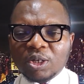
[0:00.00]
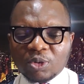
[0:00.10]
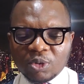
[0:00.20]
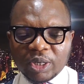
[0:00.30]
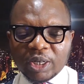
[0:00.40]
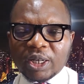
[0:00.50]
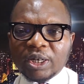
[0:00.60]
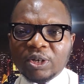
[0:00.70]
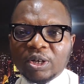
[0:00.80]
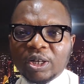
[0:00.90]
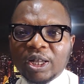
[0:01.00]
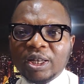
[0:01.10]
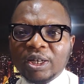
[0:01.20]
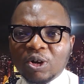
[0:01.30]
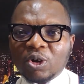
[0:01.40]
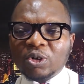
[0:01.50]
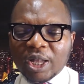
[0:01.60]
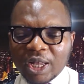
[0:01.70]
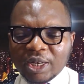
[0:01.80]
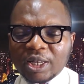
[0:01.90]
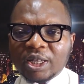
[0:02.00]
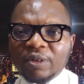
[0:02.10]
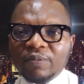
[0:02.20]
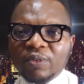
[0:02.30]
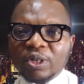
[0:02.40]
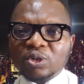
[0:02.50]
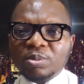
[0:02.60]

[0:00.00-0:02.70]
don't get any other on any influence,